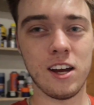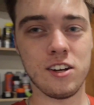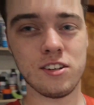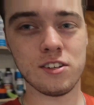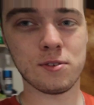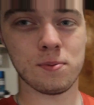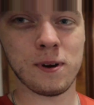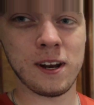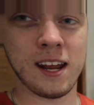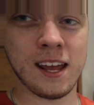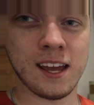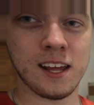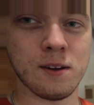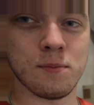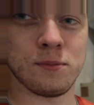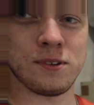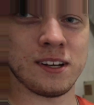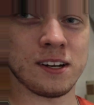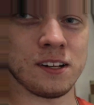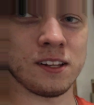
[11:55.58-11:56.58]
I just went ahead
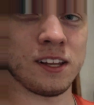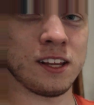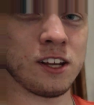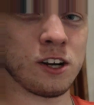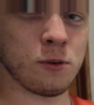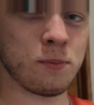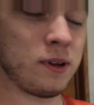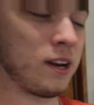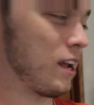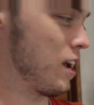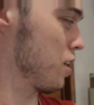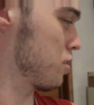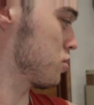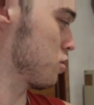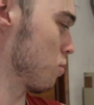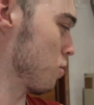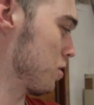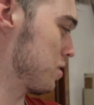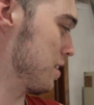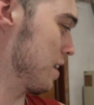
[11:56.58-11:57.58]
and did a little bit of
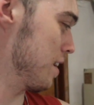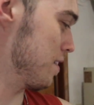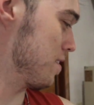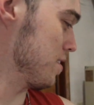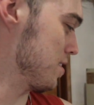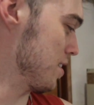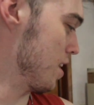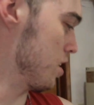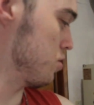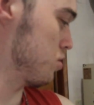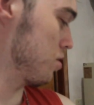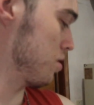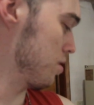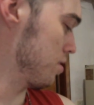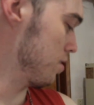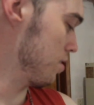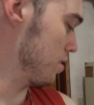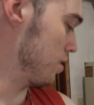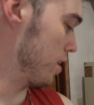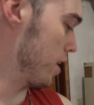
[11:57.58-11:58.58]
extra work to get this
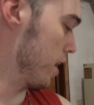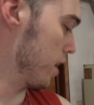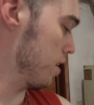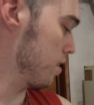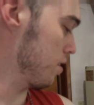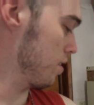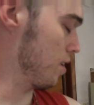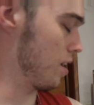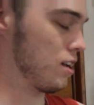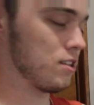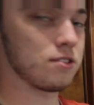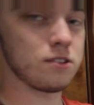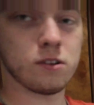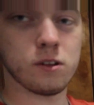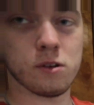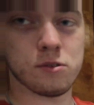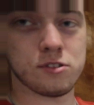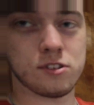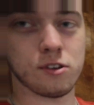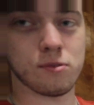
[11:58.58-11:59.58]
engine like as
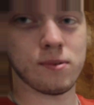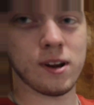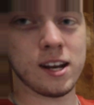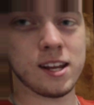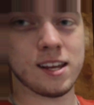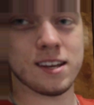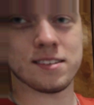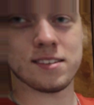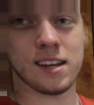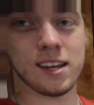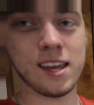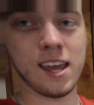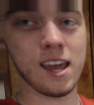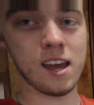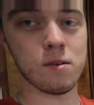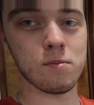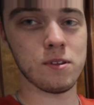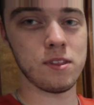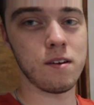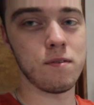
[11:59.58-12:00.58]
close to ready as I can with